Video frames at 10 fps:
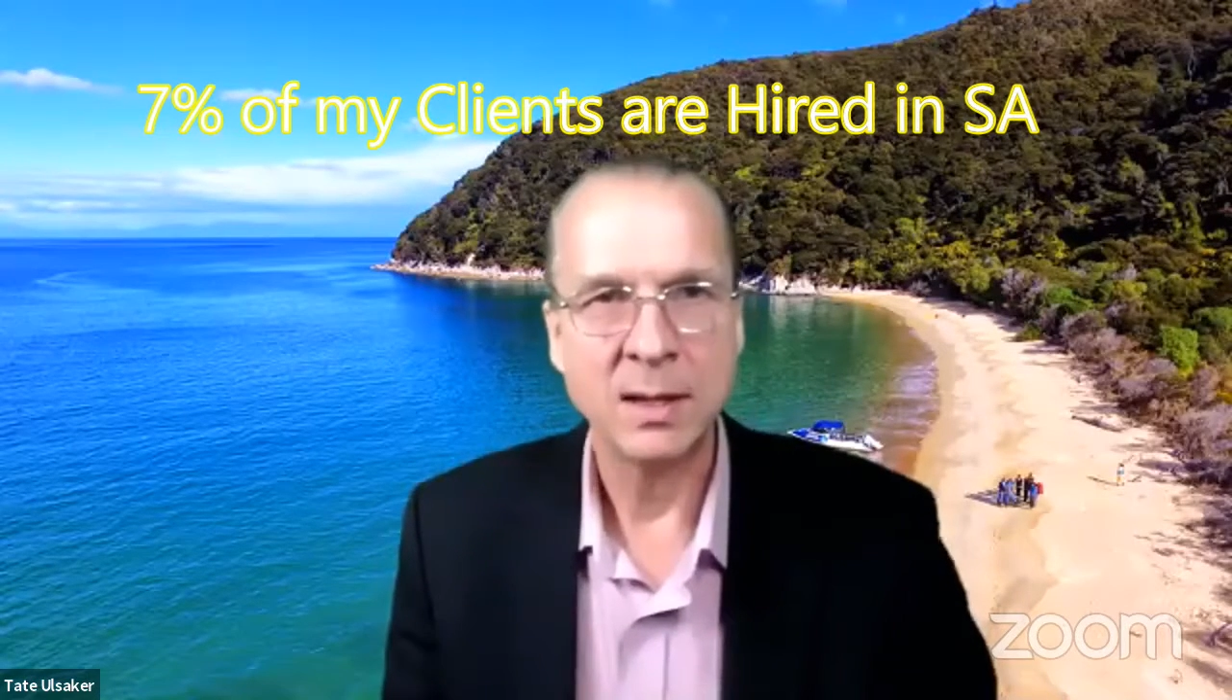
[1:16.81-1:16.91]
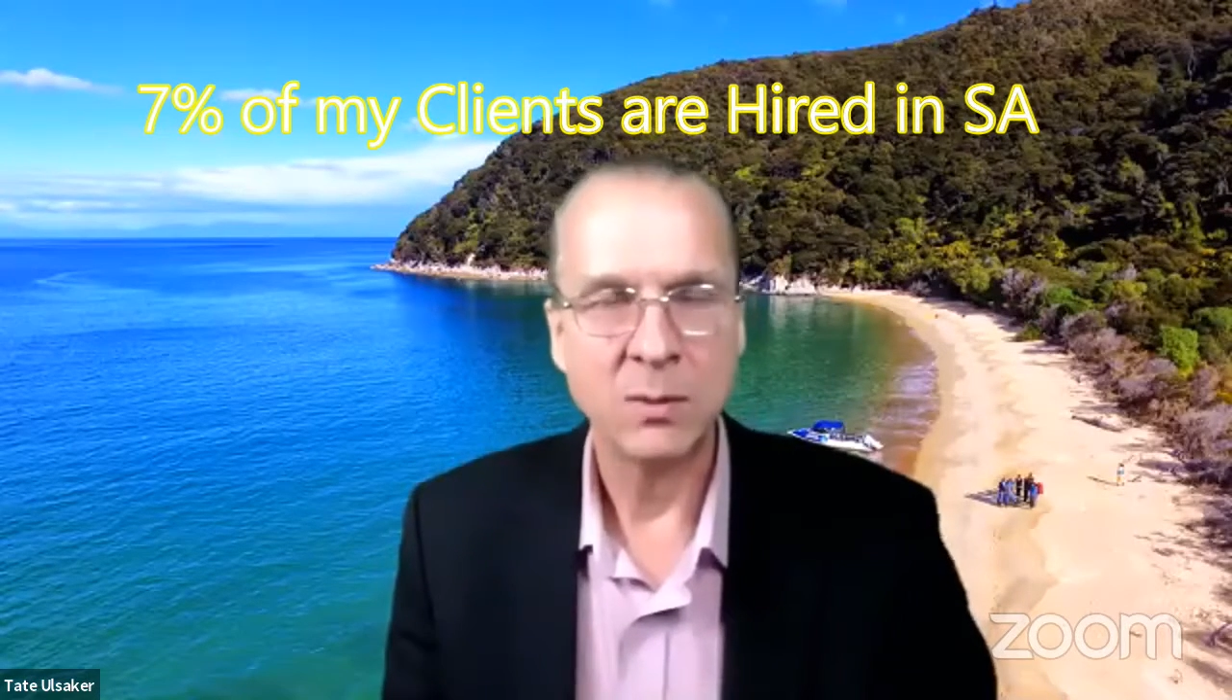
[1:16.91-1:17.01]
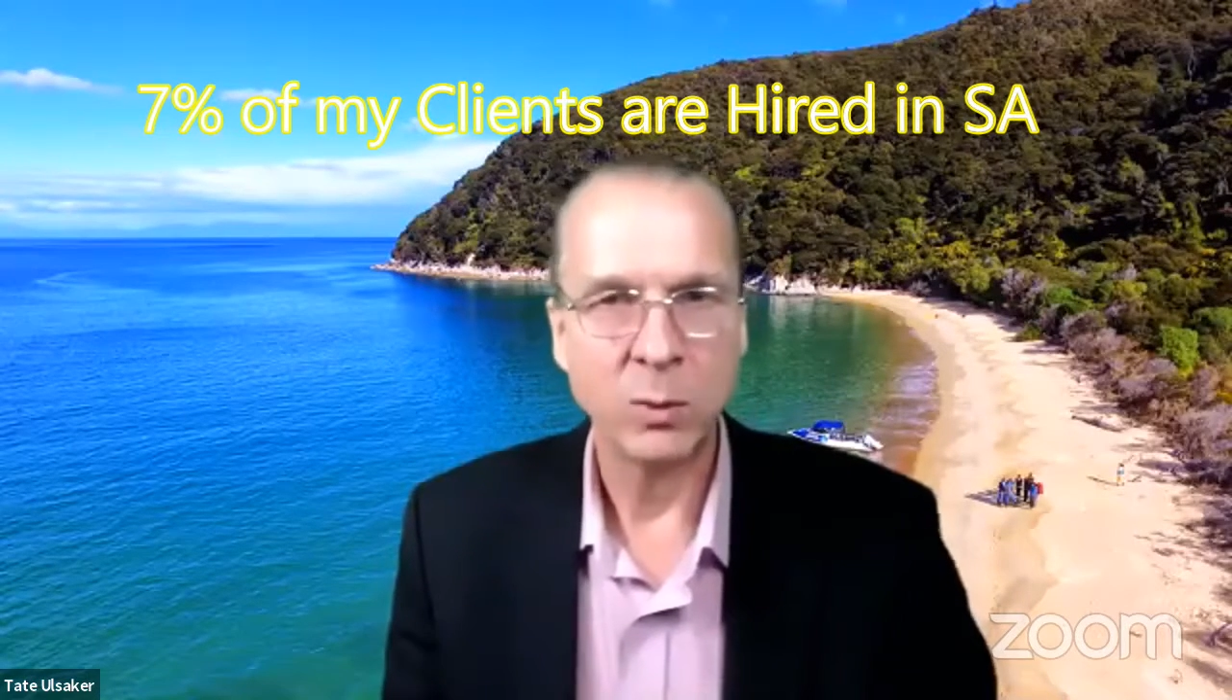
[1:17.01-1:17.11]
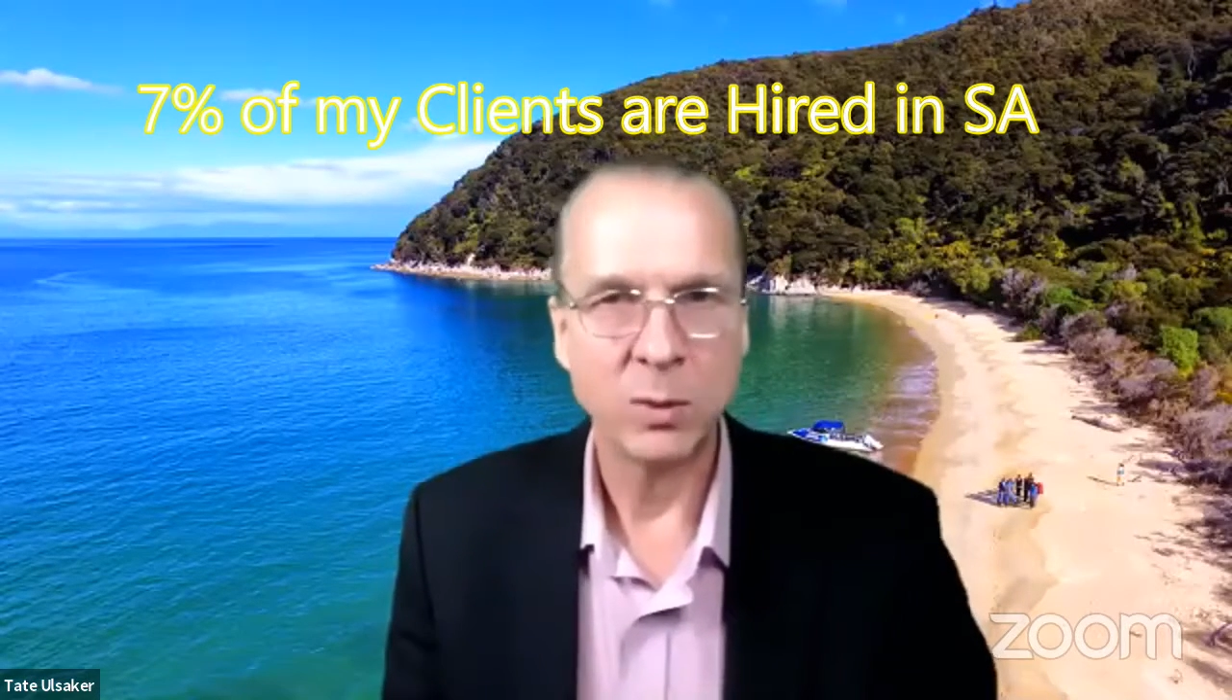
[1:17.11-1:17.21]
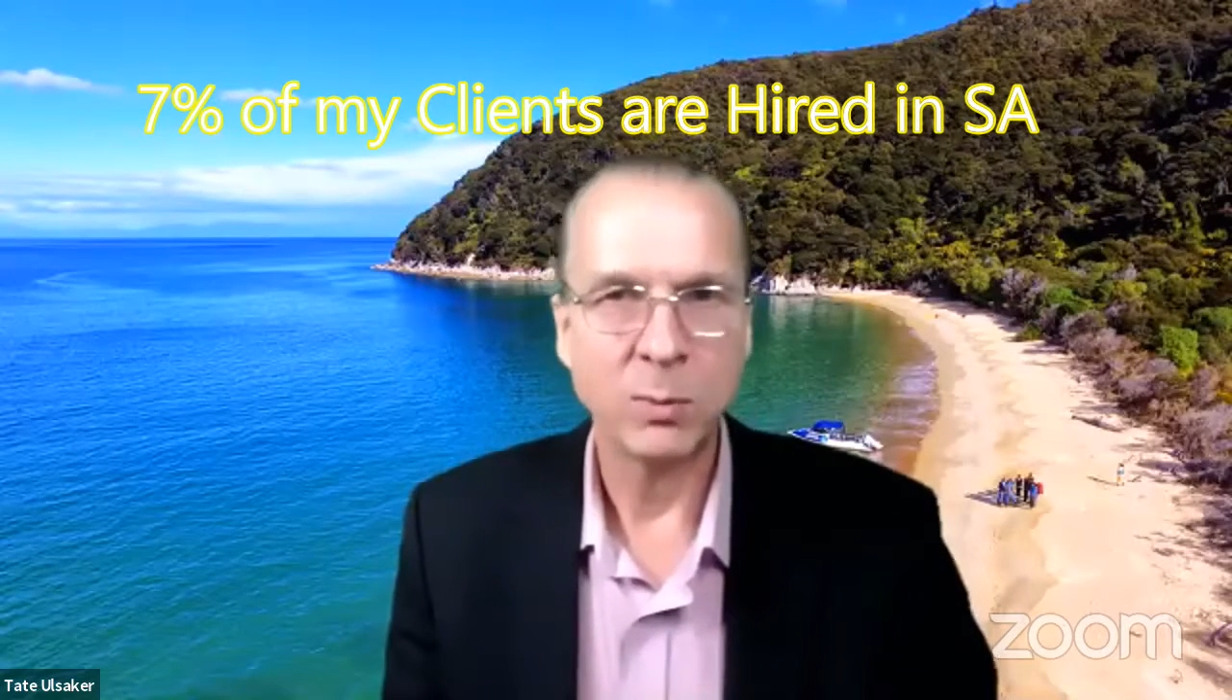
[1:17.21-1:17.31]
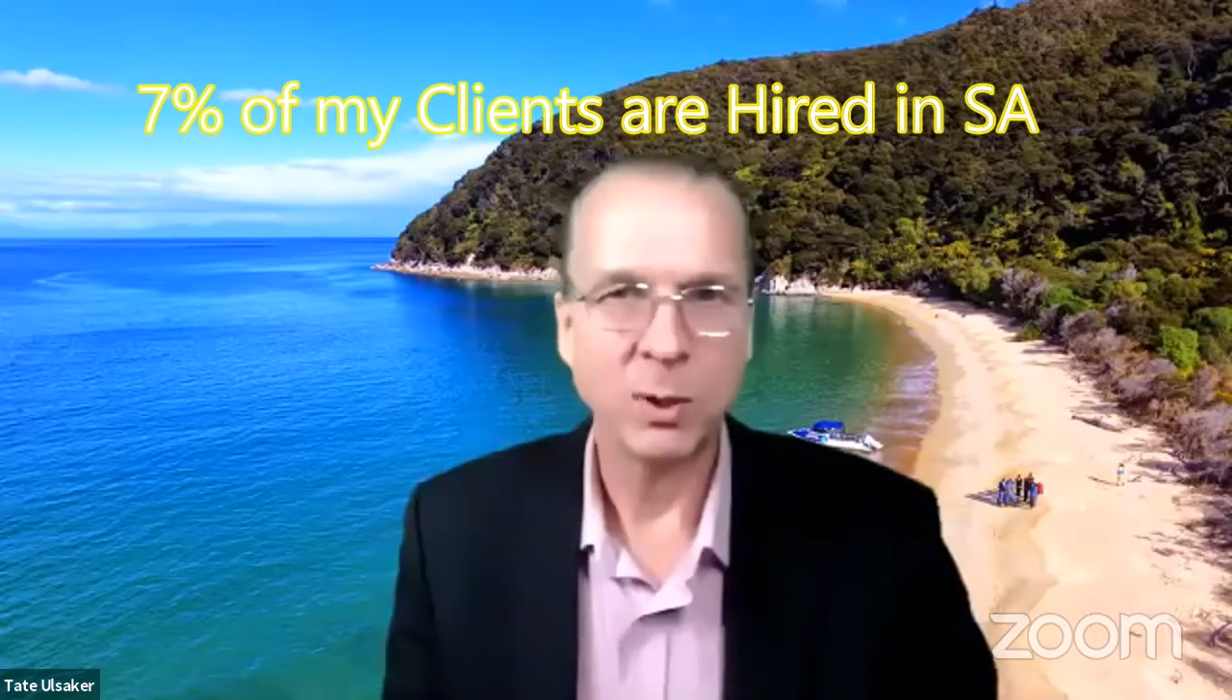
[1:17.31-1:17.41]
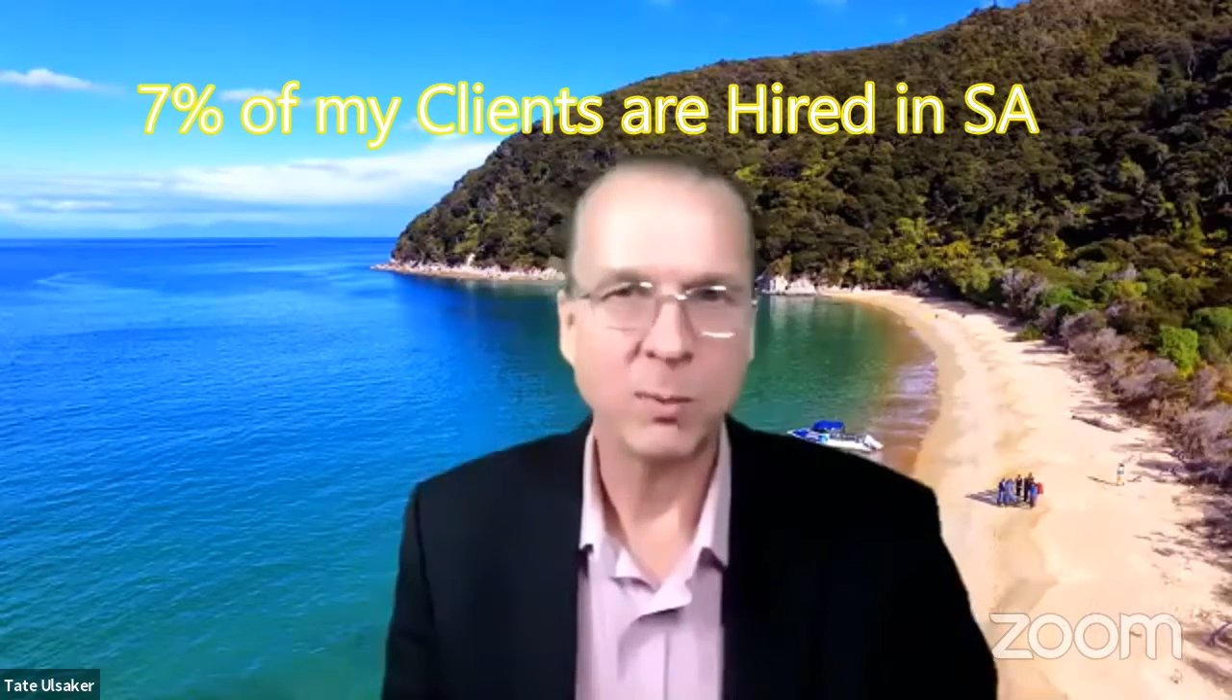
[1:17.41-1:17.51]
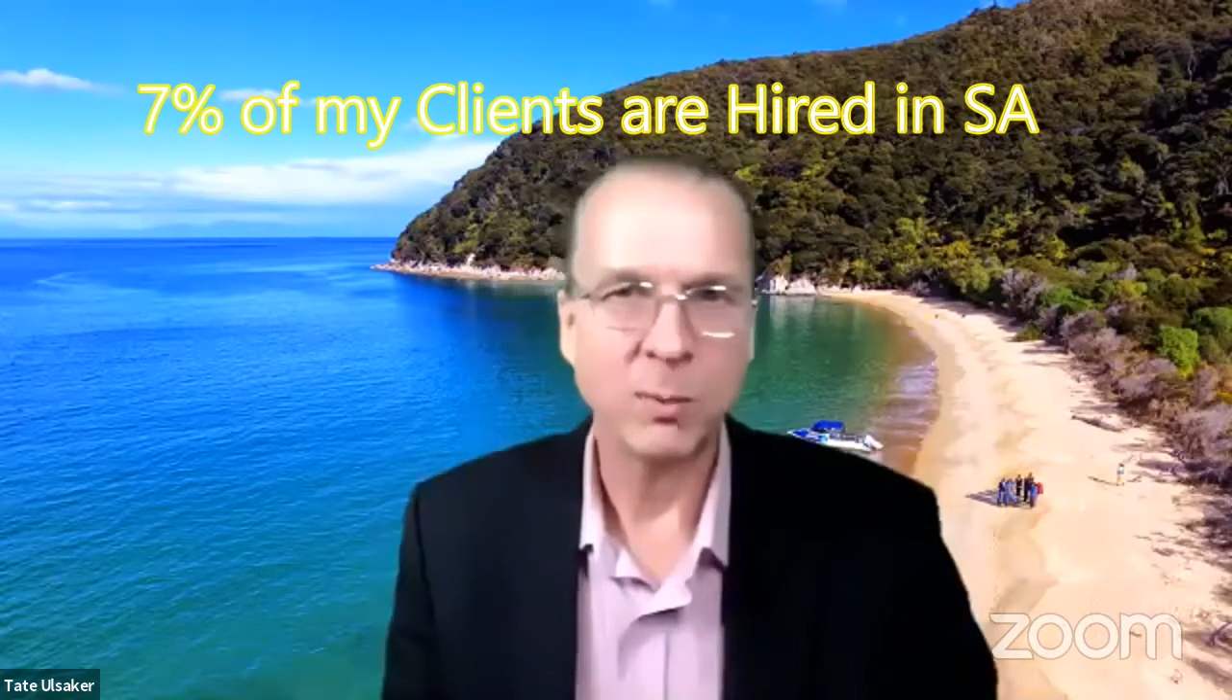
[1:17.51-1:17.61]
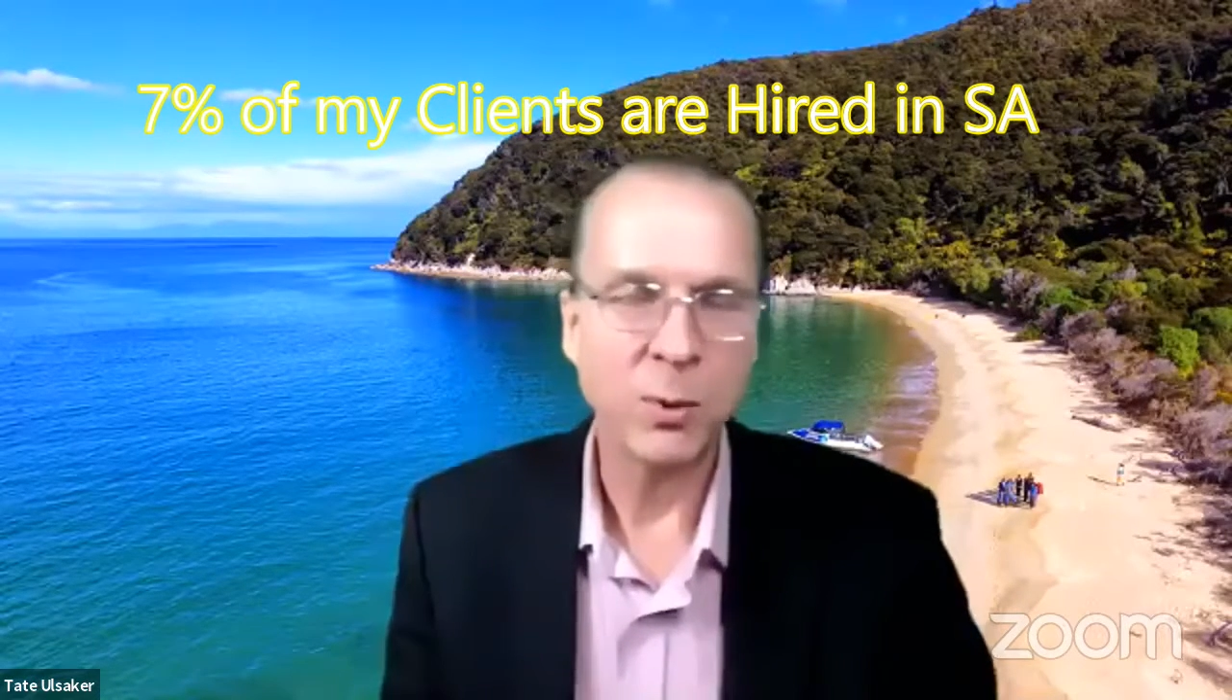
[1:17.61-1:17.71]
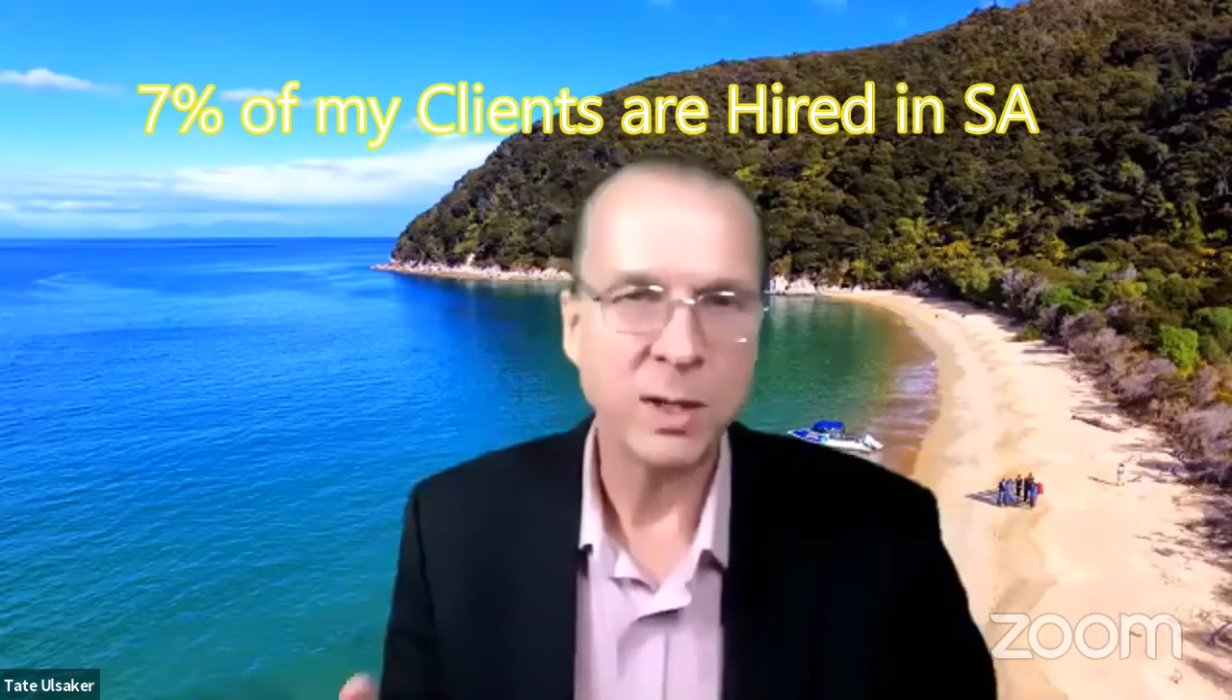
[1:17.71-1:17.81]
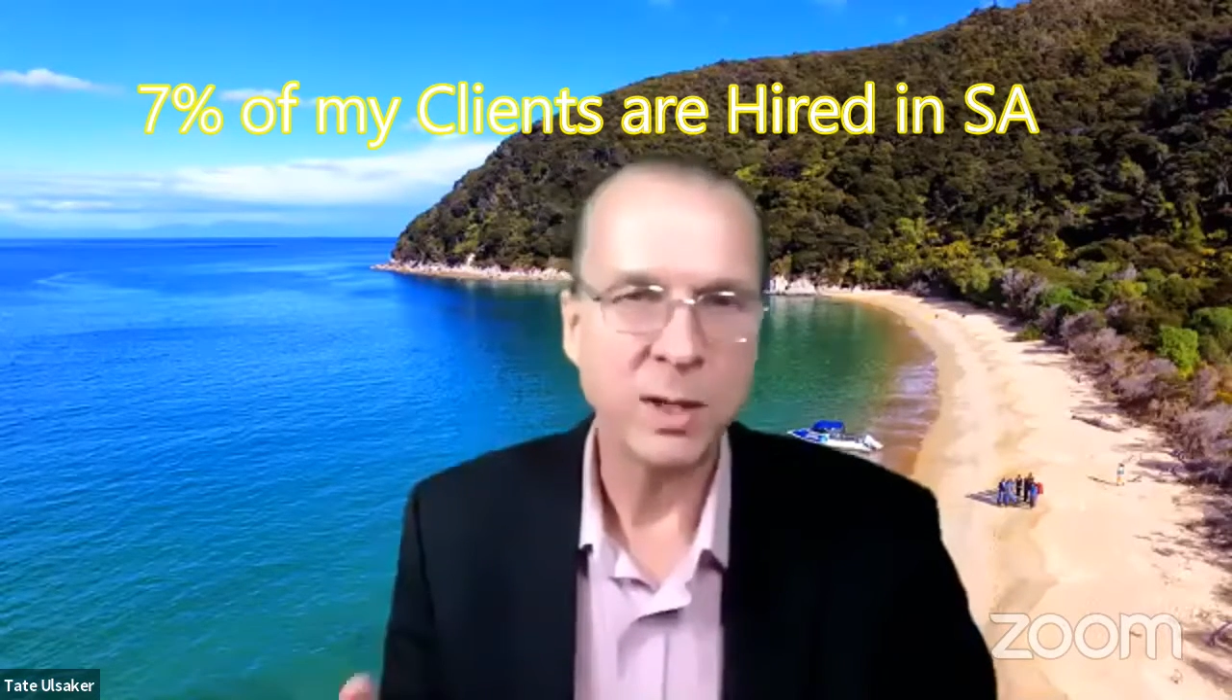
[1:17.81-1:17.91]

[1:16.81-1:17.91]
with bullet points.